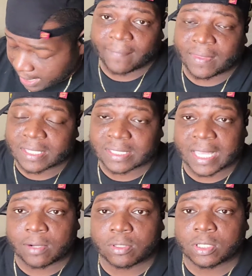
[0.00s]
Have to
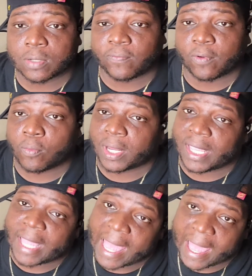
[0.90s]
settle to for what
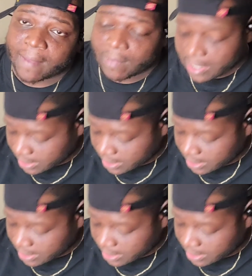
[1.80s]
he had.